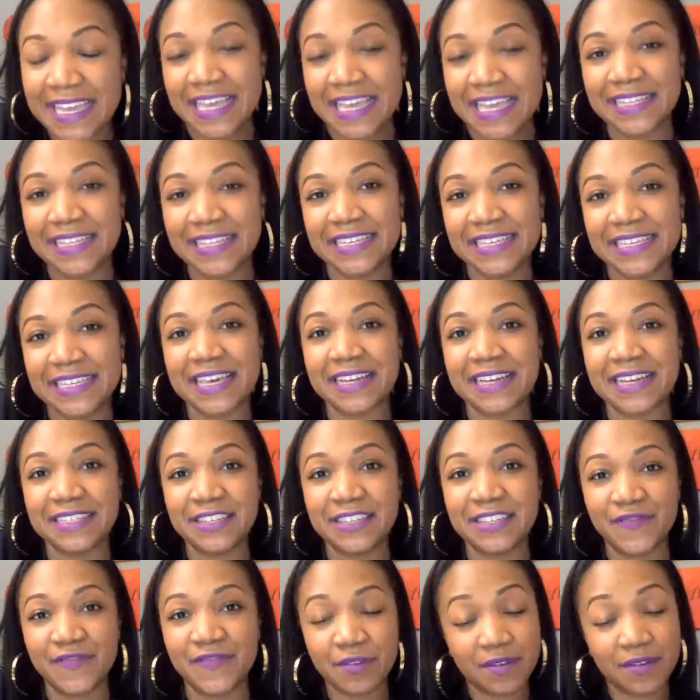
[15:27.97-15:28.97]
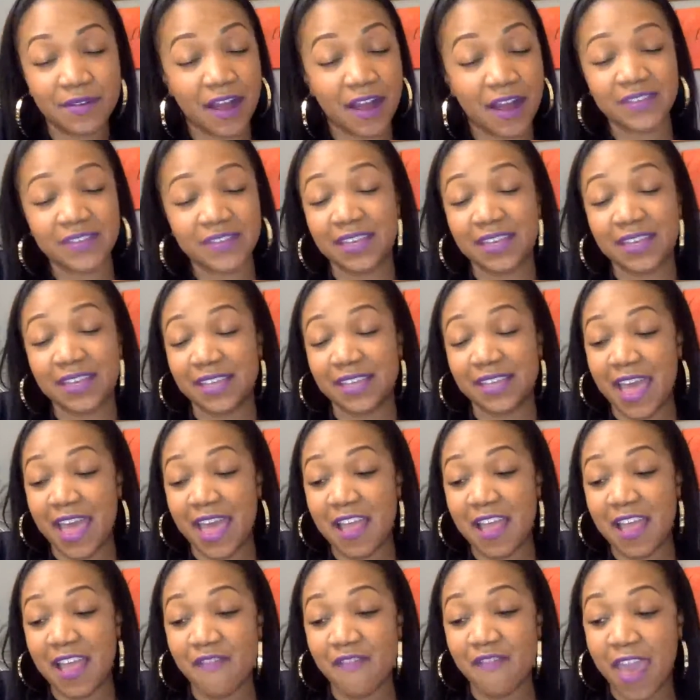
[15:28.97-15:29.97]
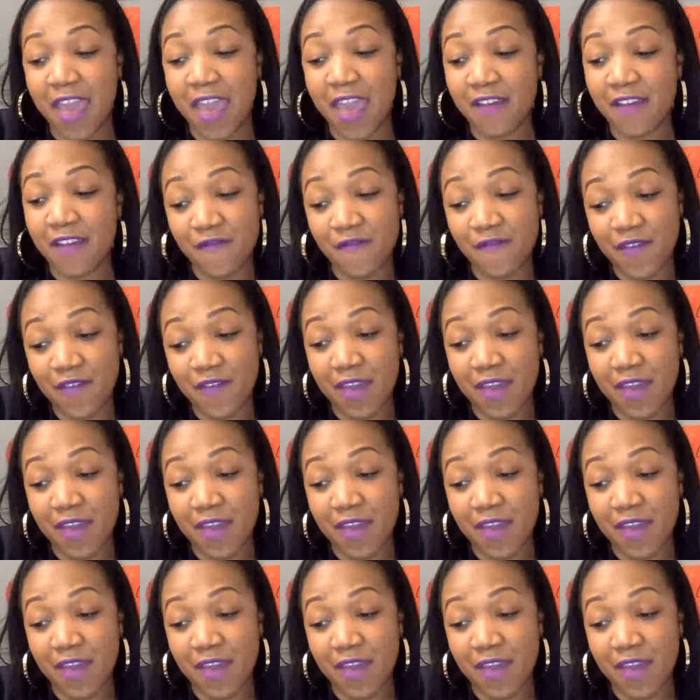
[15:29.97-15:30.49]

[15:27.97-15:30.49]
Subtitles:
into that difficult conversation. And if